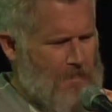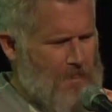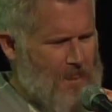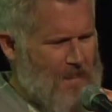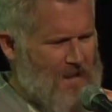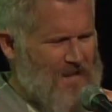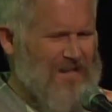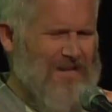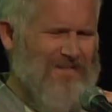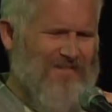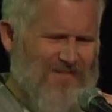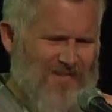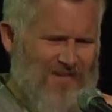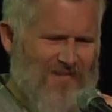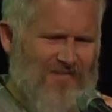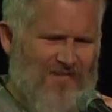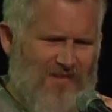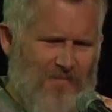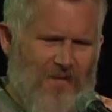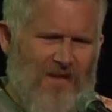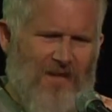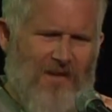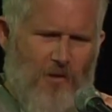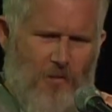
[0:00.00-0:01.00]
And he says
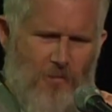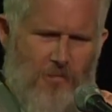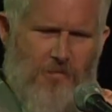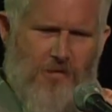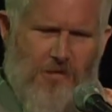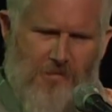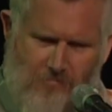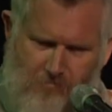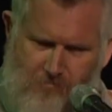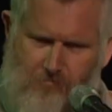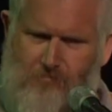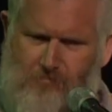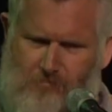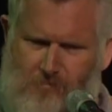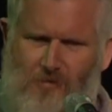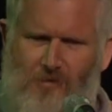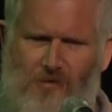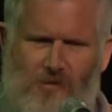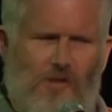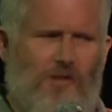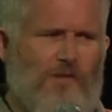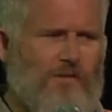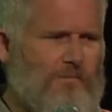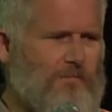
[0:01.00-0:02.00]
to me, he goes,
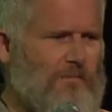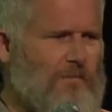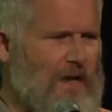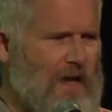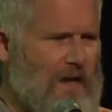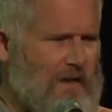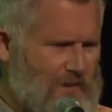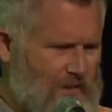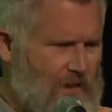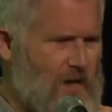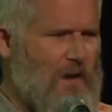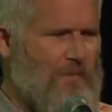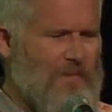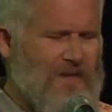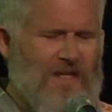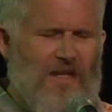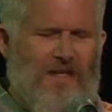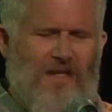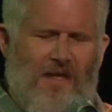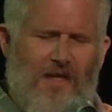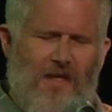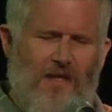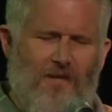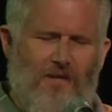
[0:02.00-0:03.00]
"Come in
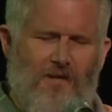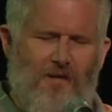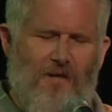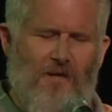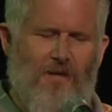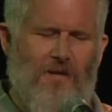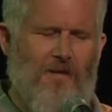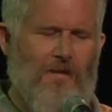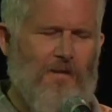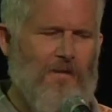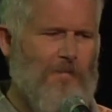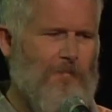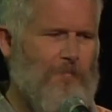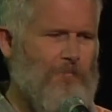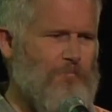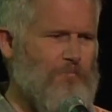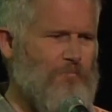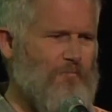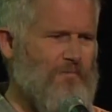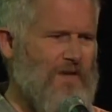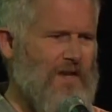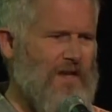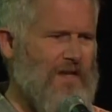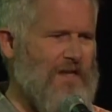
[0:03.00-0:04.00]
and eat."
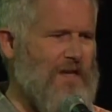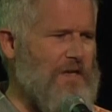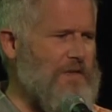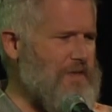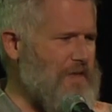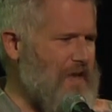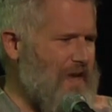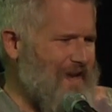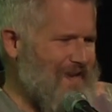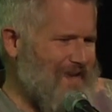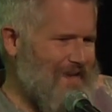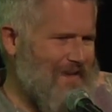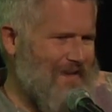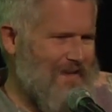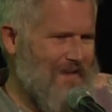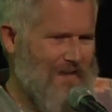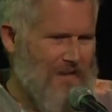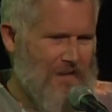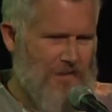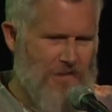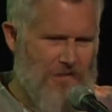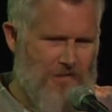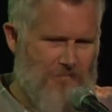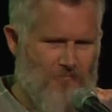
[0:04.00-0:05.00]
And I say,
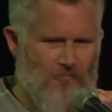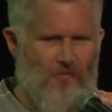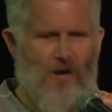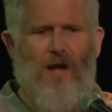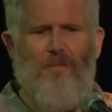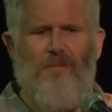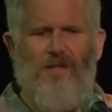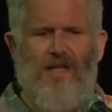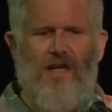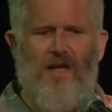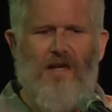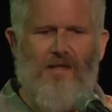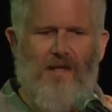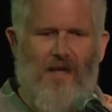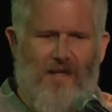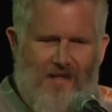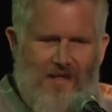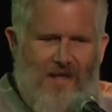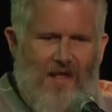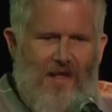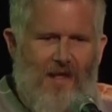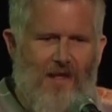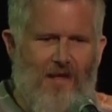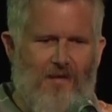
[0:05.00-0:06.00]
"It's Ramadan, I
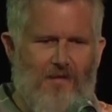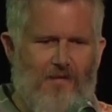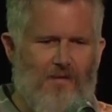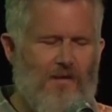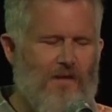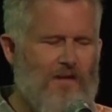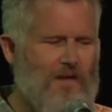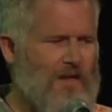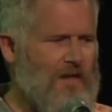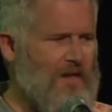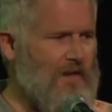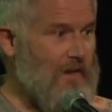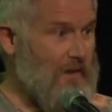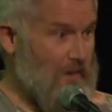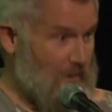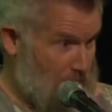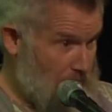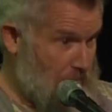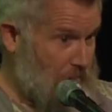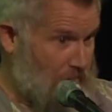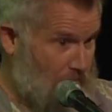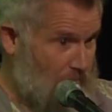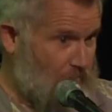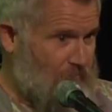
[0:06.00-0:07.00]
can't." He
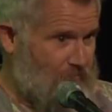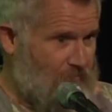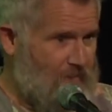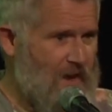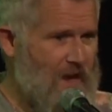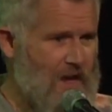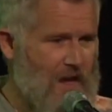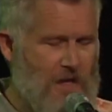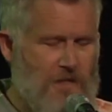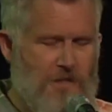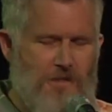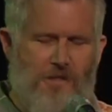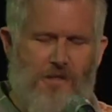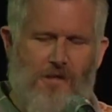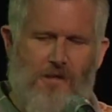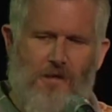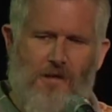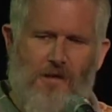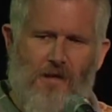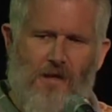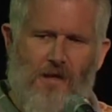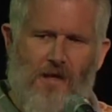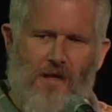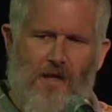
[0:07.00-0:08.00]
goes, "Do you fast?"
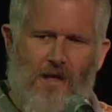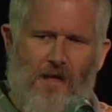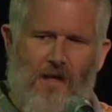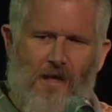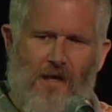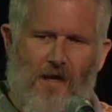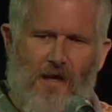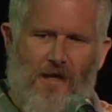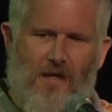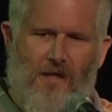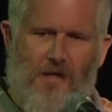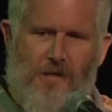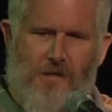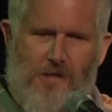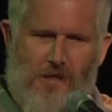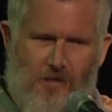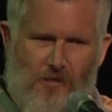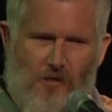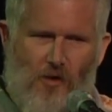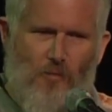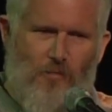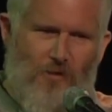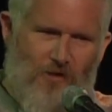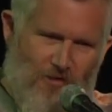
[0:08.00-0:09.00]
And I said,
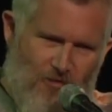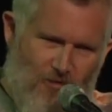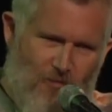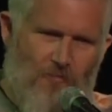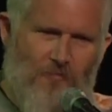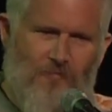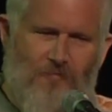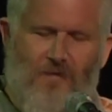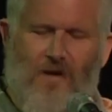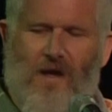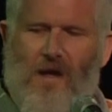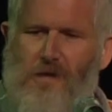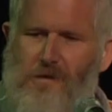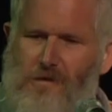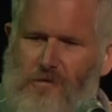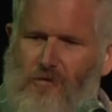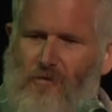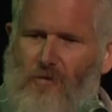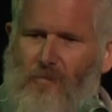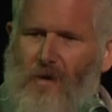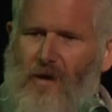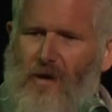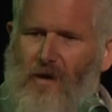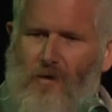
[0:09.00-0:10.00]
"No, but you fast,
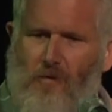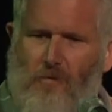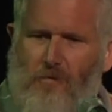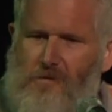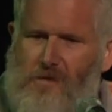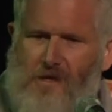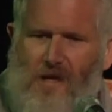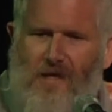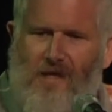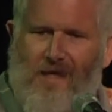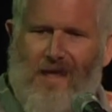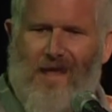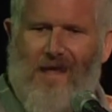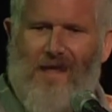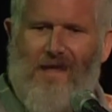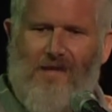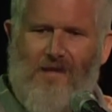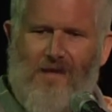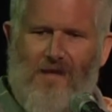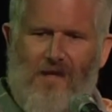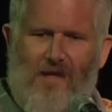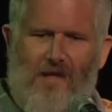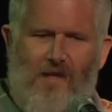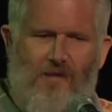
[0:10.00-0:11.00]
you're my host. I
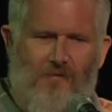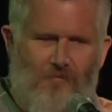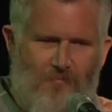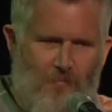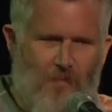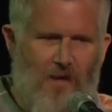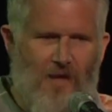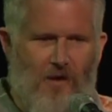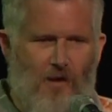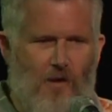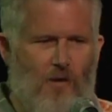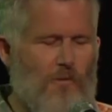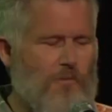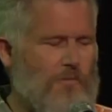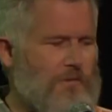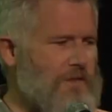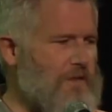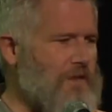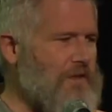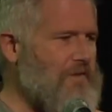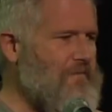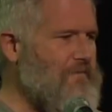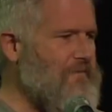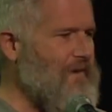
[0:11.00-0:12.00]
can't eat if my
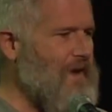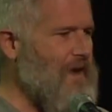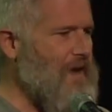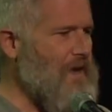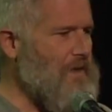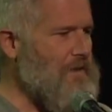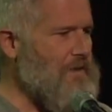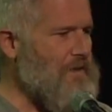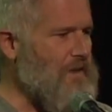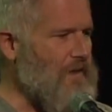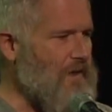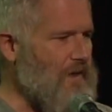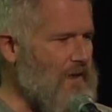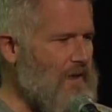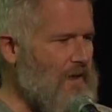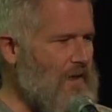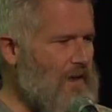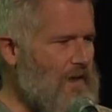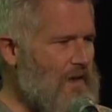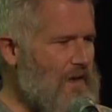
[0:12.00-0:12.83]
host is fasting."